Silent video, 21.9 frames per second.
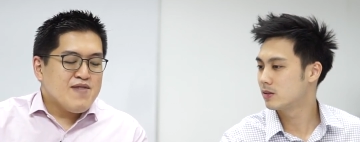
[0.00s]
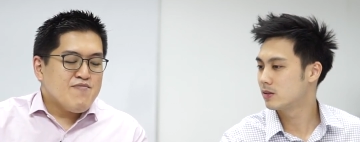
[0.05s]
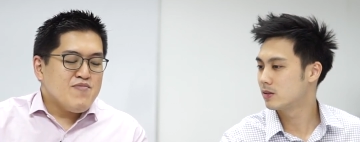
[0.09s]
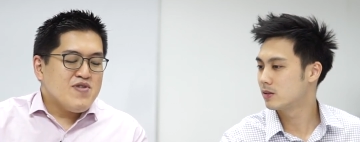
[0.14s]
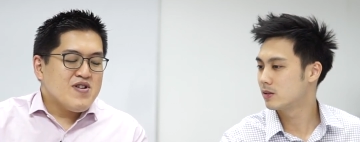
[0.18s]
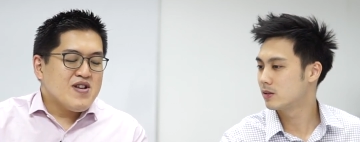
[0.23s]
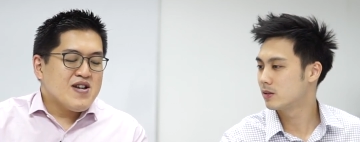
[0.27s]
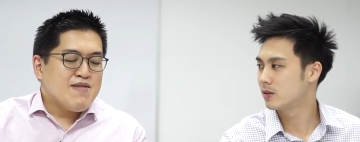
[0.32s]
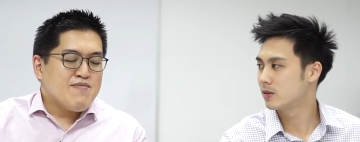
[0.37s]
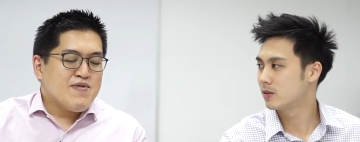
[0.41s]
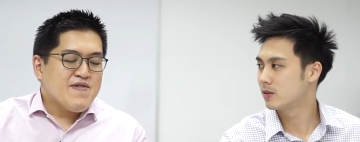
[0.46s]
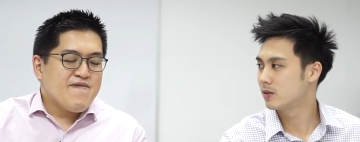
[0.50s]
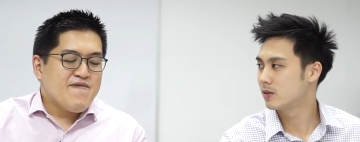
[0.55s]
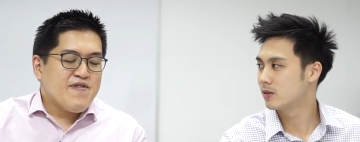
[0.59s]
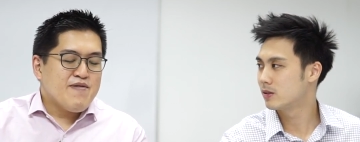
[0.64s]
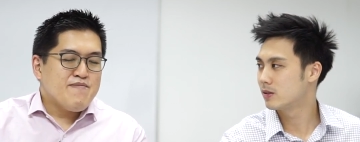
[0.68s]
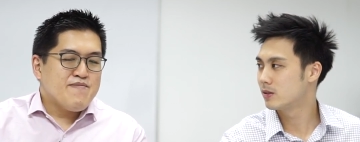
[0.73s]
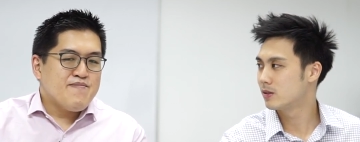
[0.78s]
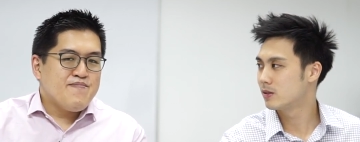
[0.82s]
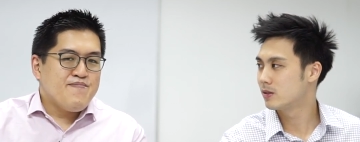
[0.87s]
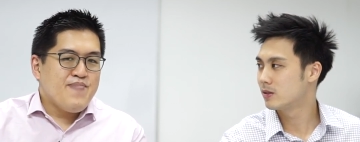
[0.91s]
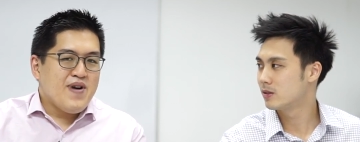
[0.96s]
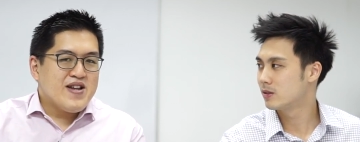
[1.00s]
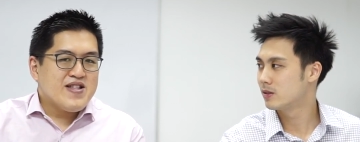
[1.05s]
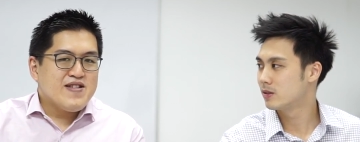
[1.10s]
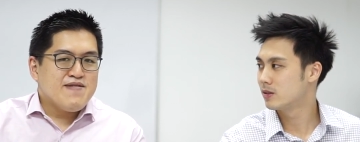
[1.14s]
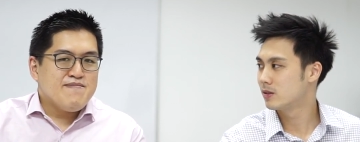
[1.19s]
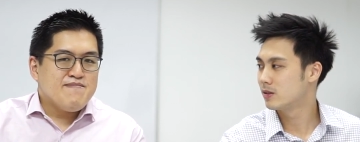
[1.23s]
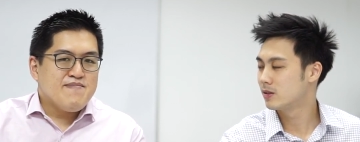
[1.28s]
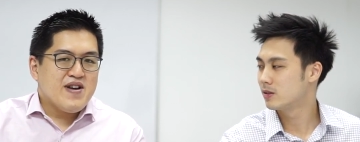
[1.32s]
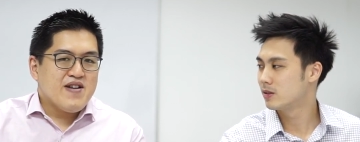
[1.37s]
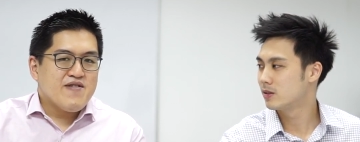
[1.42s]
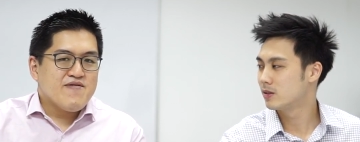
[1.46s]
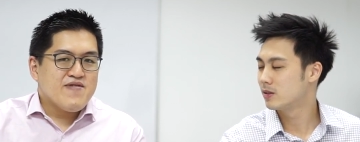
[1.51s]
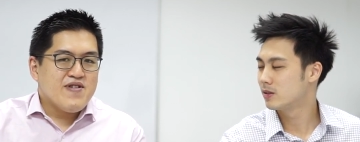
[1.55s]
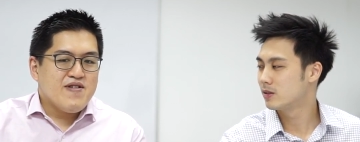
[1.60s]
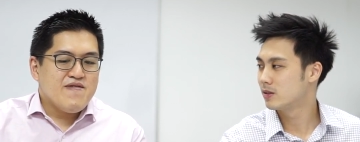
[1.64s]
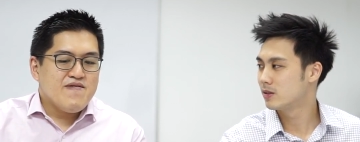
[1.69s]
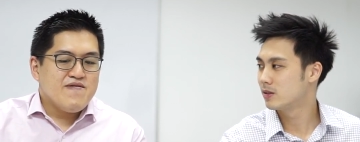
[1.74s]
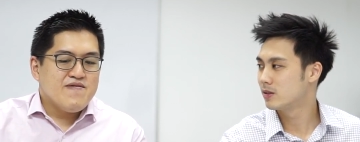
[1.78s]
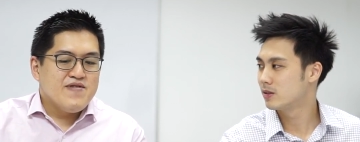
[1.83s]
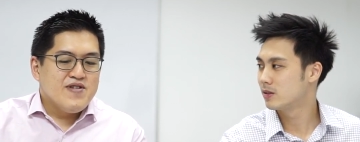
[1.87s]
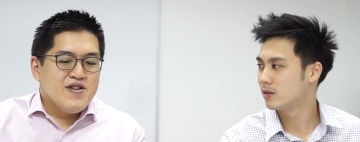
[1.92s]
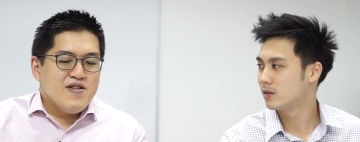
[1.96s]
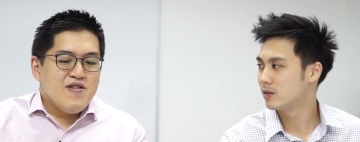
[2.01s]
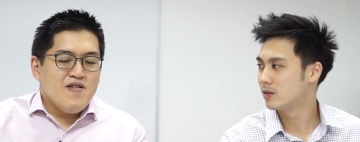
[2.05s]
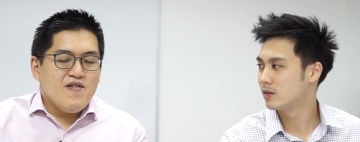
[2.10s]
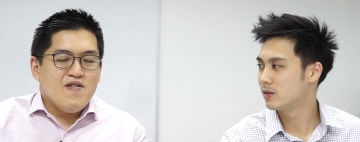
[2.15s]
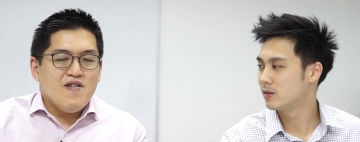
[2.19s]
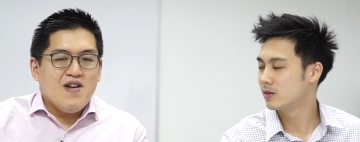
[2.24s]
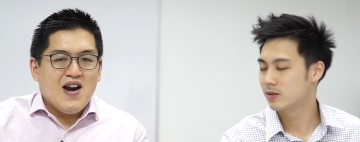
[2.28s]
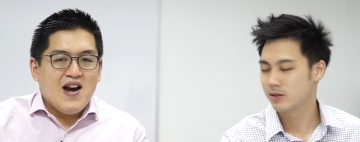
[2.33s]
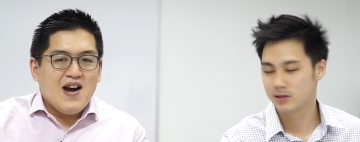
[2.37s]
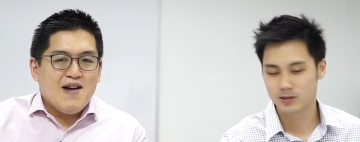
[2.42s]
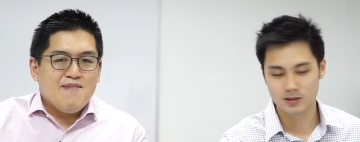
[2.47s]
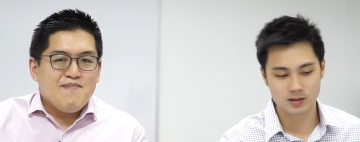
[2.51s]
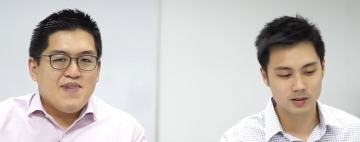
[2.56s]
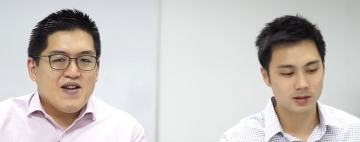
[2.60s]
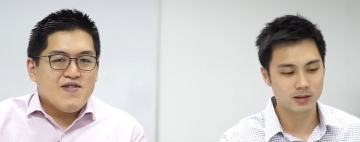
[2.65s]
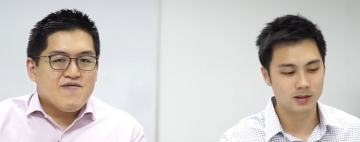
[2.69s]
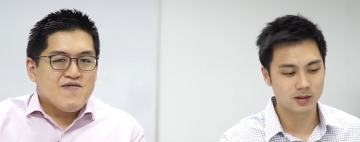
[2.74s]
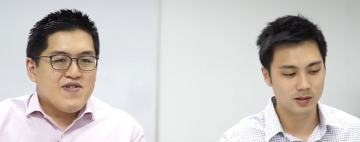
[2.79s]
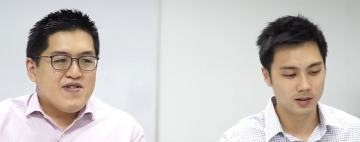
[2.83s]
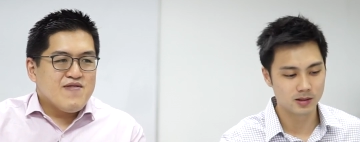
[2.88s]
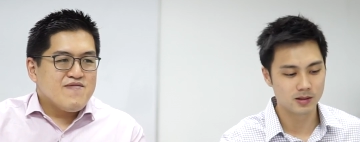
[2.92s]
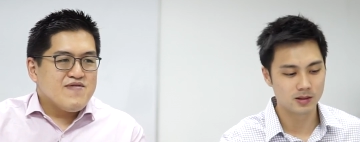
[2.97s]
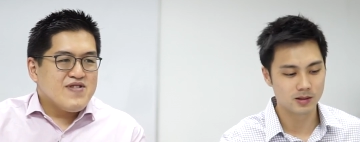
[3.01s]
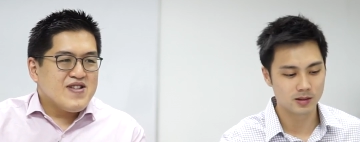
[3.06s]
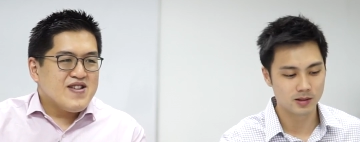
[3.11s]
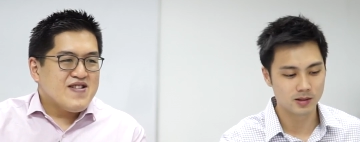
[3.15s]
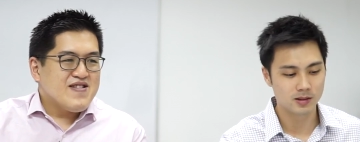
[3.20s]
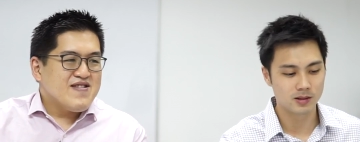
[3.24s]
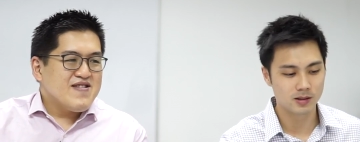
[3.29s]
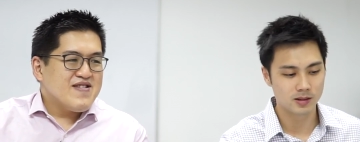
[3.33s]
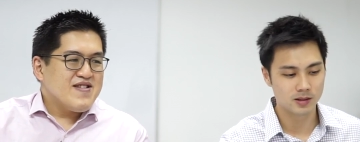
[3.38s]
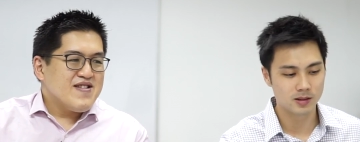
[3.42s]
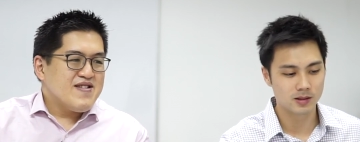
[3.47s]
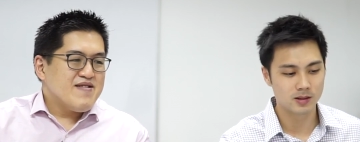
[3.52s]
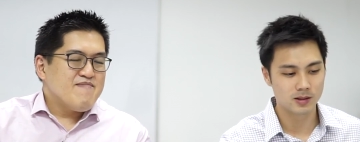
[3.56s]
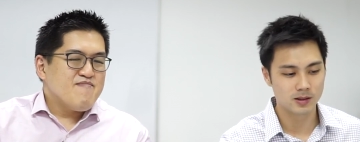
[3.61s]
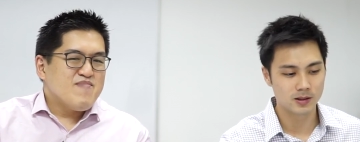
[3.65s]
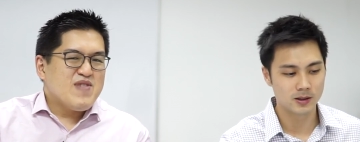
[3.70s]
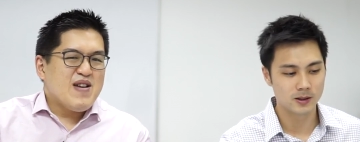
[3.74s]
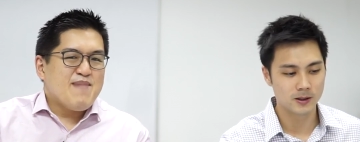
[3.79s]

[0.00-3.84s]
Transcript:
Speaker 1: someone coming from Python background or R background, their